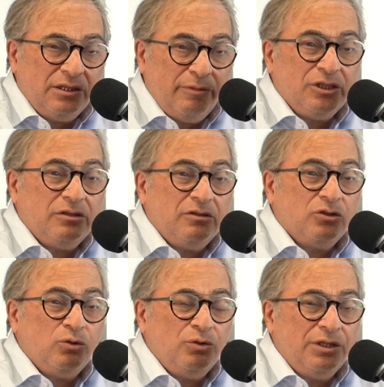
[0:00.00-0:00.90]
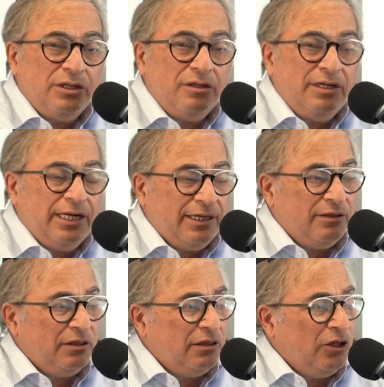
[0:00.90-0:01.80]
in the midst of the school year
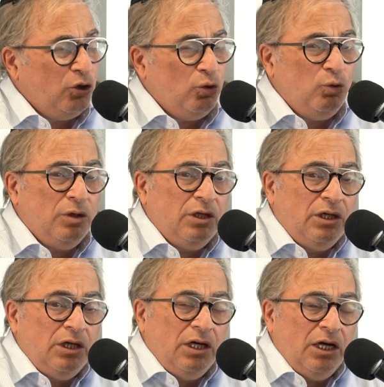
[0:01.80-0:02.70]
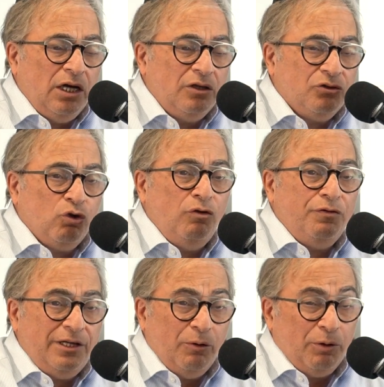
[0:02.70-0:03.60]
and uh, the new uh,
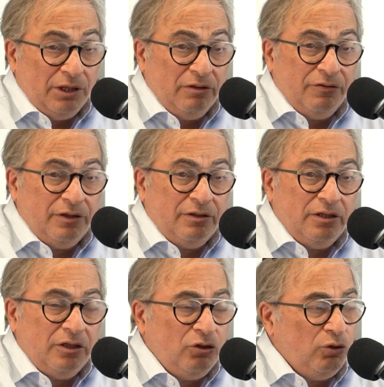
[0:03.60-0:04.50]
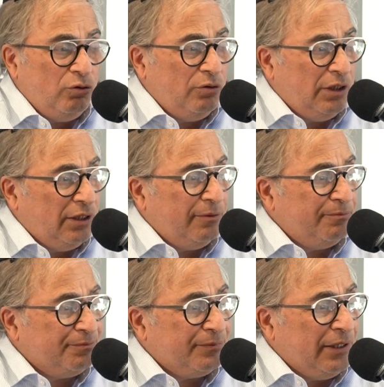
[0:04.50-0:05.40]
takufa that we live in, in a new
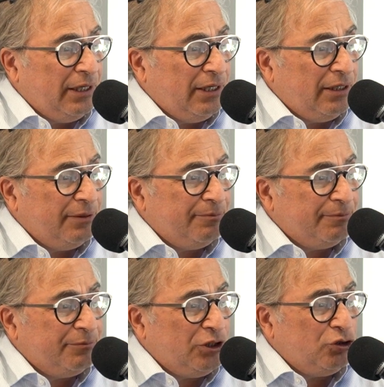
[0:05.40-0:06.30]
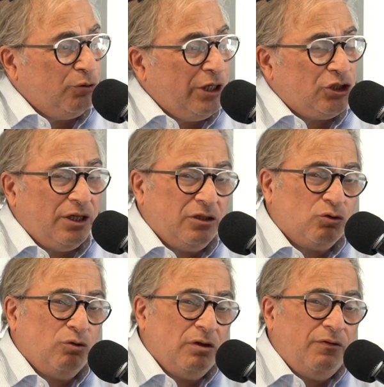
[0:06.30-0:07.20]
um, um, situation that
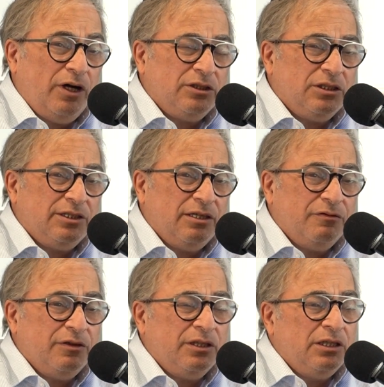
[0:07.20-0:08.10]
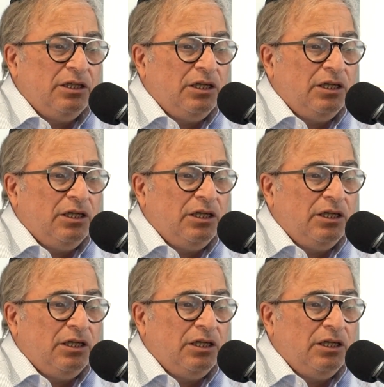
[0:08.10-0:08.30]
this world finds itself in.